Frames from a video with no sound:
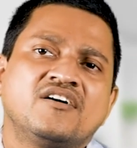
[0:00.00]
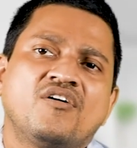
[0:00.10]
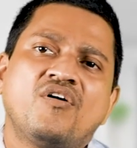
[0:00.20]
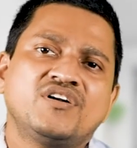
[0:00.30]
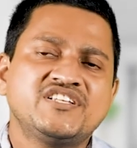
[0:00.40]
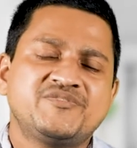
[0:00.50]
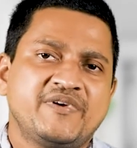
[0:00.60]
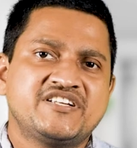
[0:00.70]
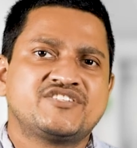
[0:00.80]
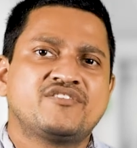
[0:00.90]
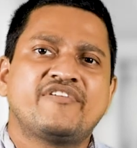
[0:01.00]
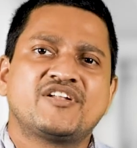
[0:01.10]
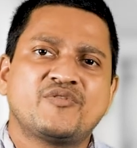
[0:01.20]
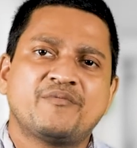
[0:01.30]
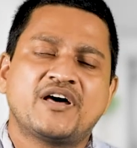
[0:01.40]
All the species of
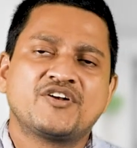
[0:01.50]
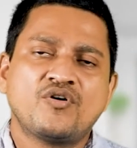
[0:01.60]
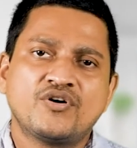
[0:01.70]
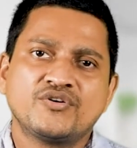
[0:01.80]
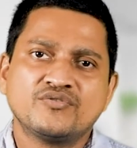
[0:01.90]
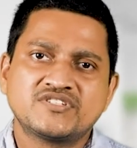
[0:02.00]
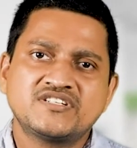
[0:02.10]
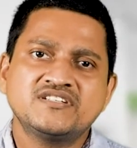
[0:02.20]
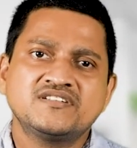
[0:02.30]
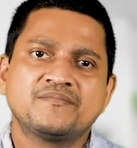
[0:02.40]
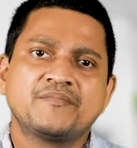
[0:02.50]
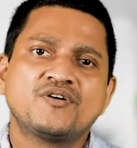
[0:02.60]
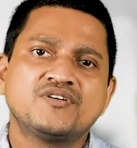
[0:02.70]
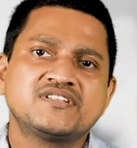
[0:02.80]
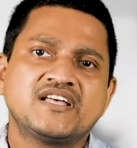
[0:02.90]
earthworm are not used
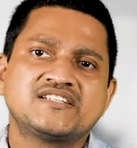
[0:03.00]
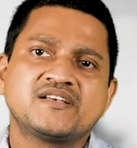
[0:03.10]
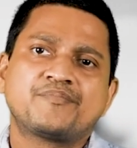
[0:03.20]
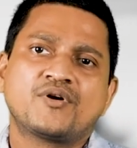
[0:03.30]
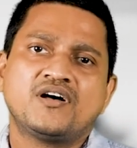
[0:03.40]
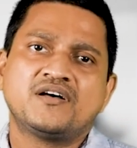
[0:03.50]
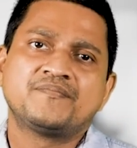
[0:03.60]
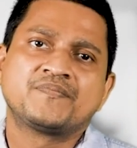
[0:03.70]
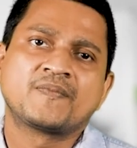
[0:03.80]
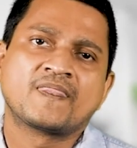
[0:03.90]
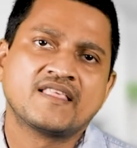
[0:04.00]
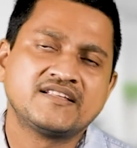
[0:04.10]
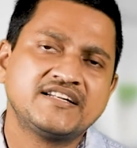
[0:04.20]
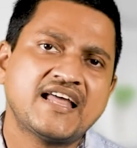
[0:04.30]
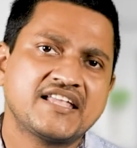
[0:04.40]
because there is
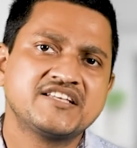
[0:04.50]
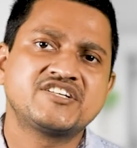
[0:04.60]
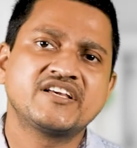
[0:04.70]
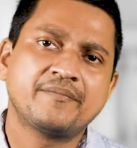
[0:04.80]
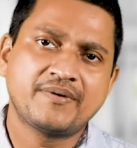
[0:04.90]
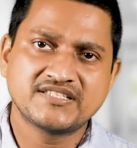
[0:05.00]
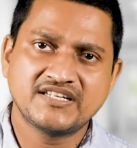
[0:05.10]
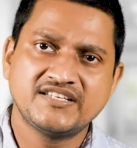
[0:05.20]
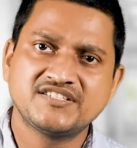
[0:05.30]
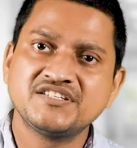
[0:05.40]
the digestive capacity is